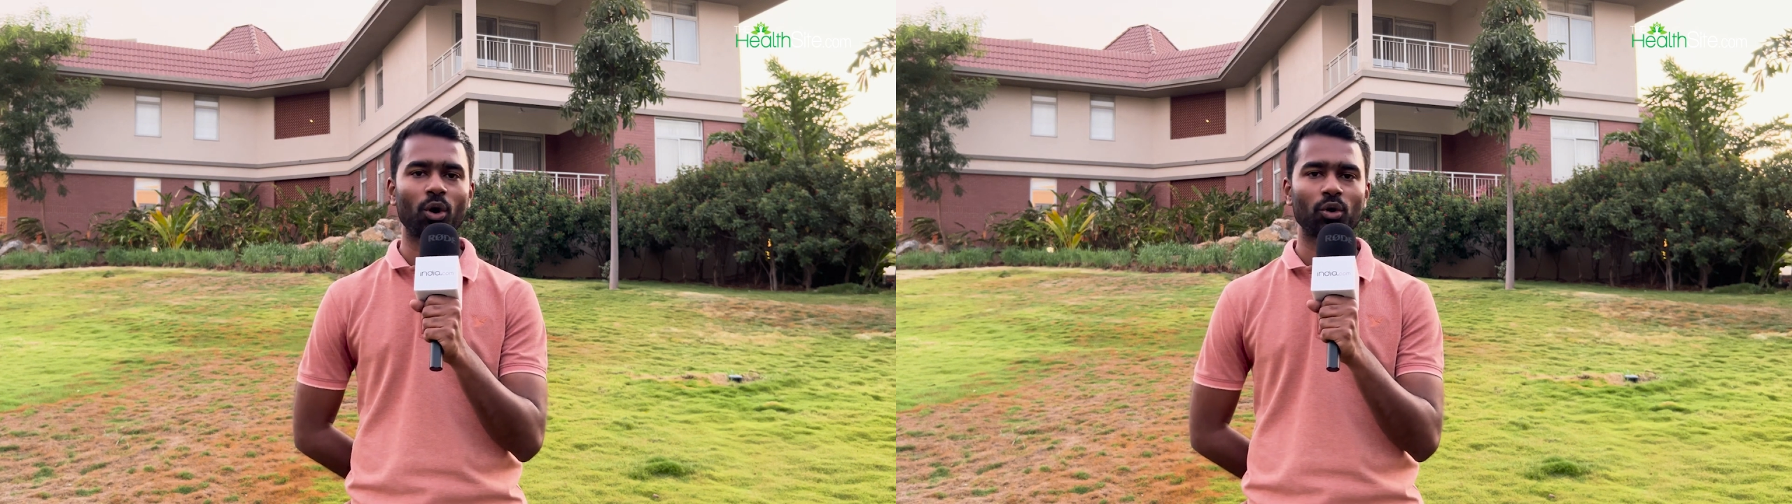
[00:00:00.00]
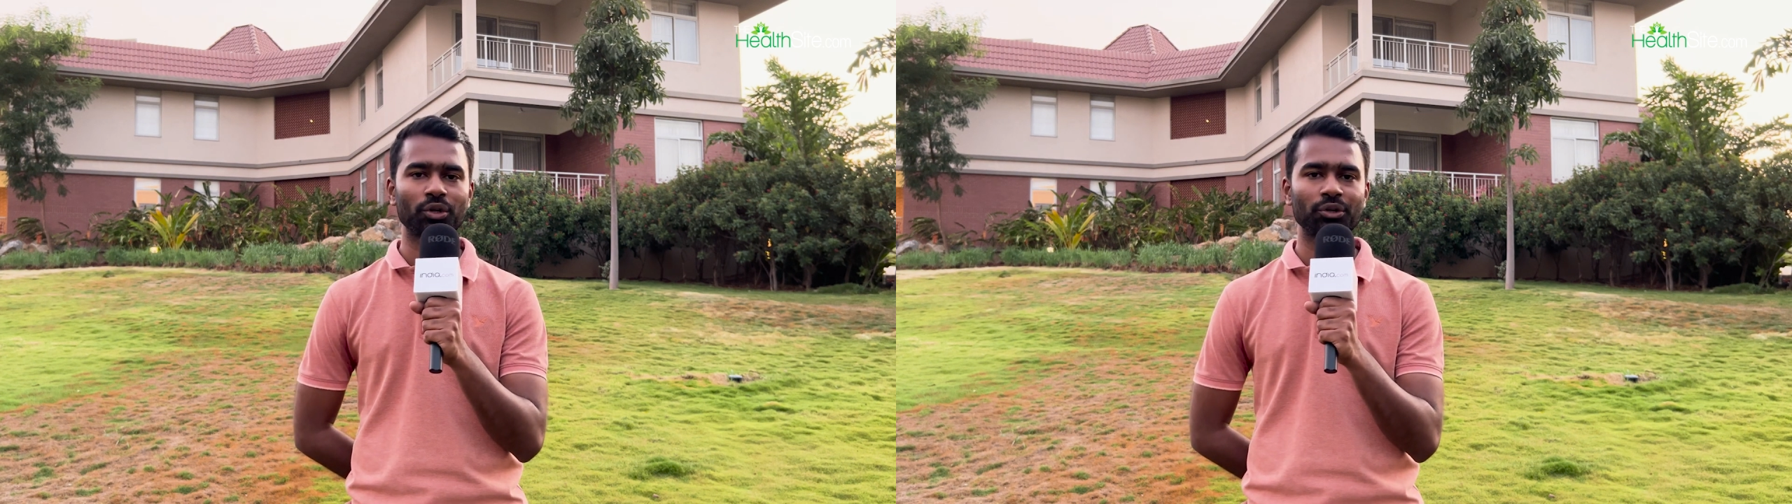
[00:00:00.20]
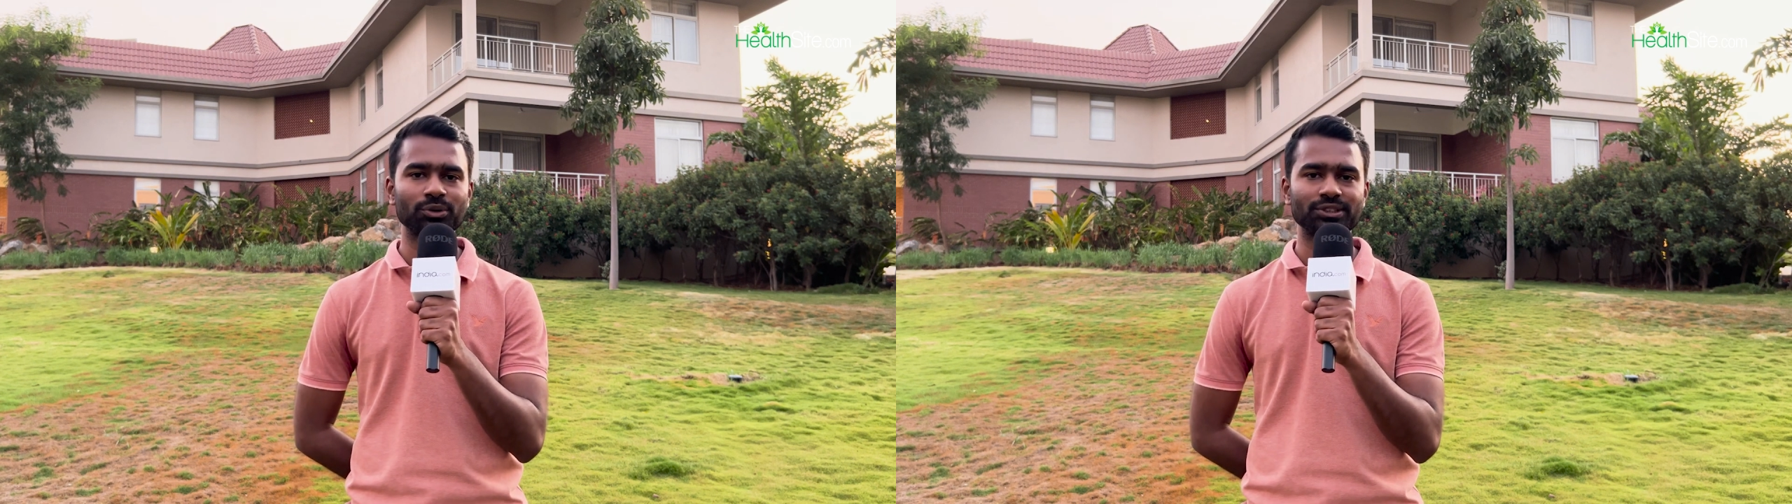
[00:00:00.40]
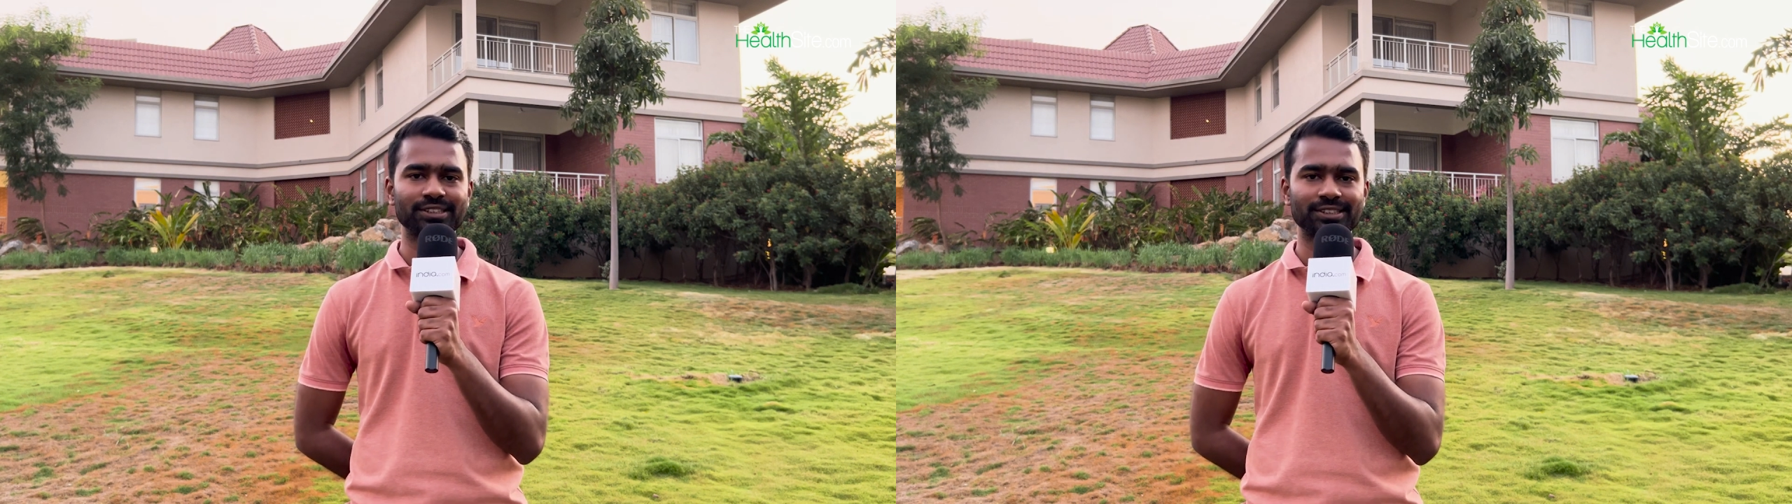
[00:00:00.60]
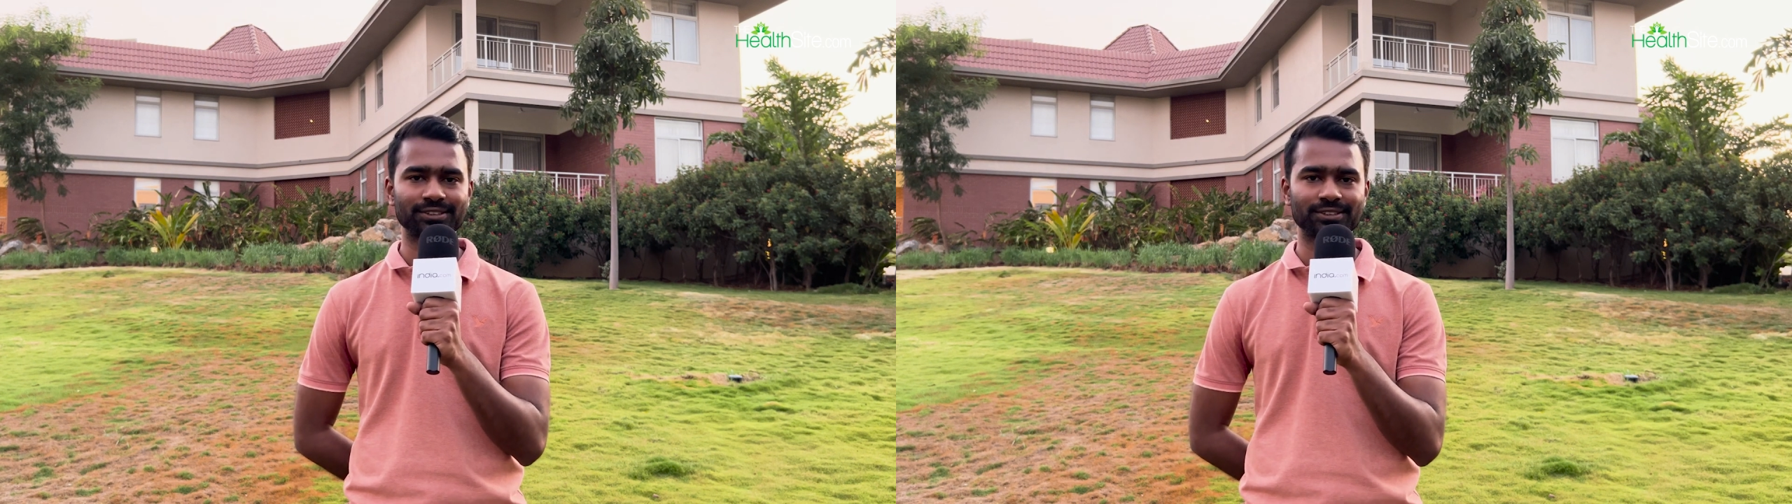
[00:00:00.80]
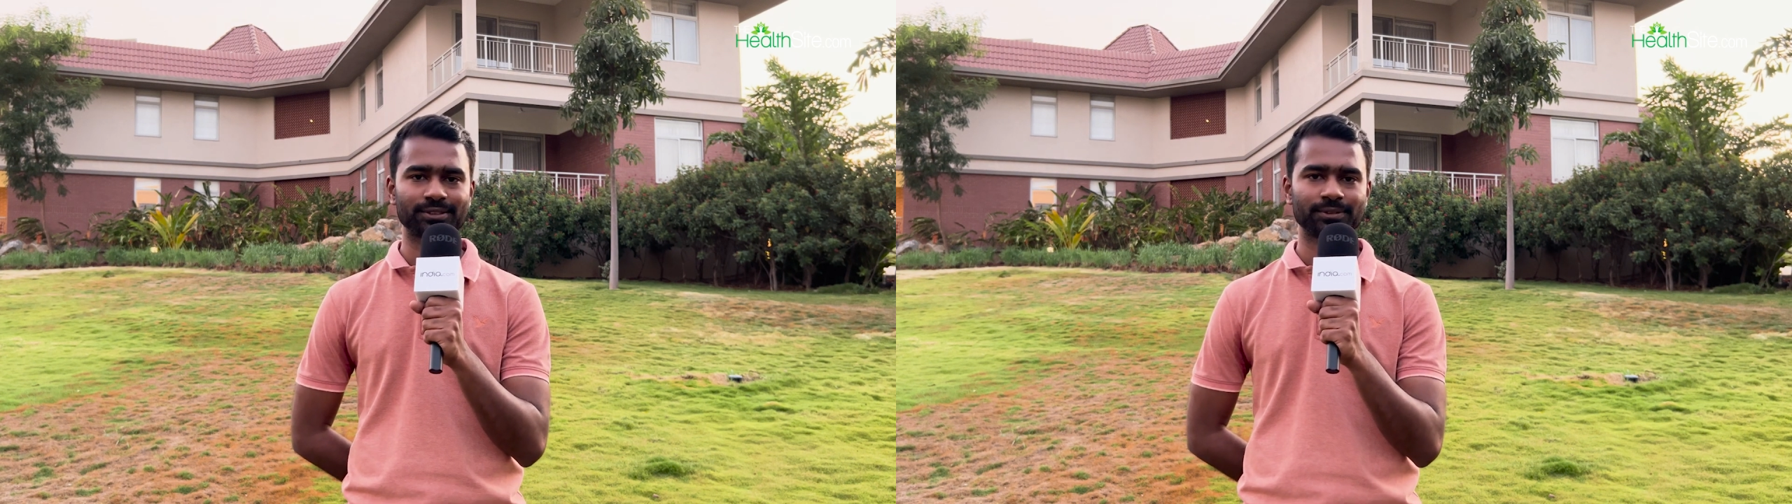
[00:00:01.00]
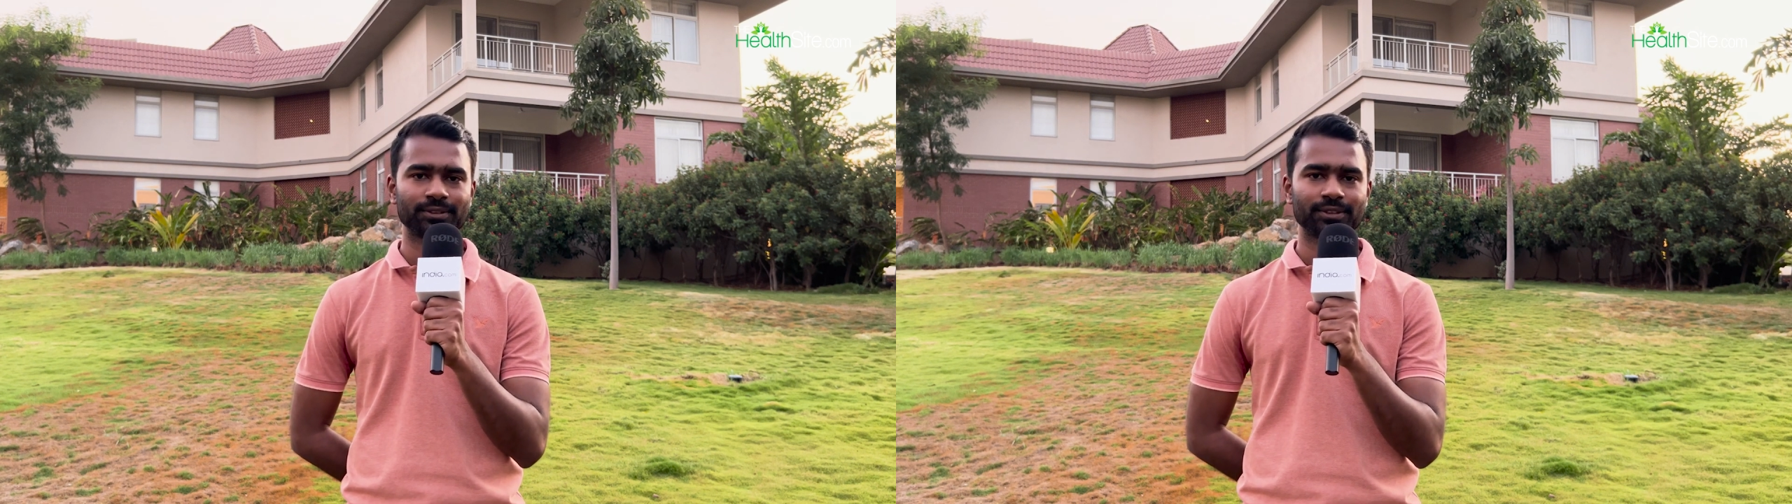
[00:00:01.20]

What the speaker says: according to seasons.